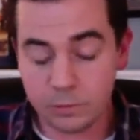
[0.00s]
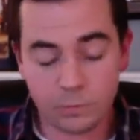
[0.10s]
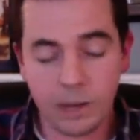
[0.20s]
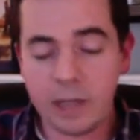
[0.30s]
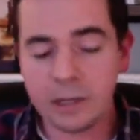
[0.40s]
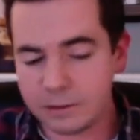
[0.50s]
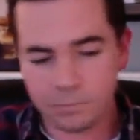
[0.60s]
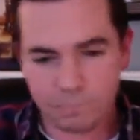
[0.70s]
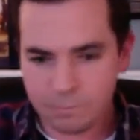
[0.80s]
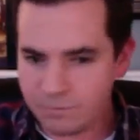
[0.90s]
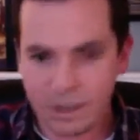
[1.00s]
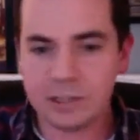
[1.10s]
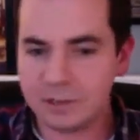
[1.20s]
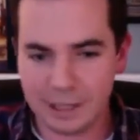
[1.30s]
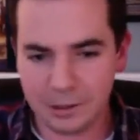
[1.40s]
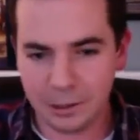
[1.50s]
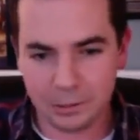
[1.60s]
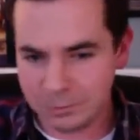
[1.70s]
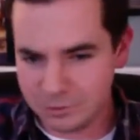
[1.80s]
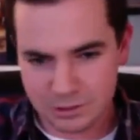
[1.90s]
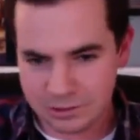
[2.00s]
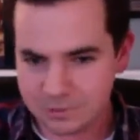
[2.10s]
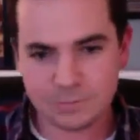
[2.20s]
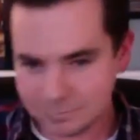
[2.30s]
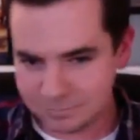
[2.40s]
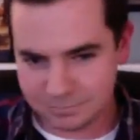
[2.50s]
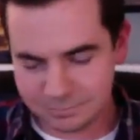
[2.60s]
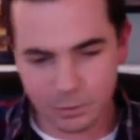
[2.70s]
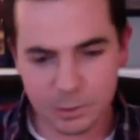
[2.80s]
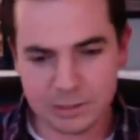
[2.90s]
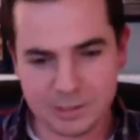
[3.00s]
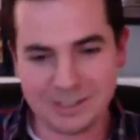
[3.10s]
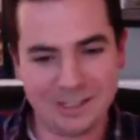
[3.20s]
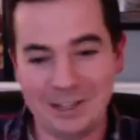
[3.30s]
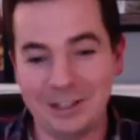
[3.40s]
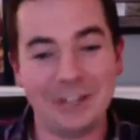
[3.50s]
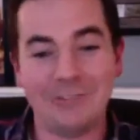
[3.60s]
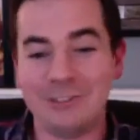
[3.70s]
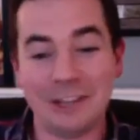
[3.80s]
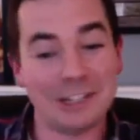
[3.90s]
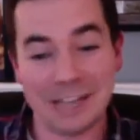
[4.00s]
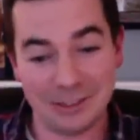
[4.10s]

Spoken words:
Finding that haunt was just amazing. Like we lucked out.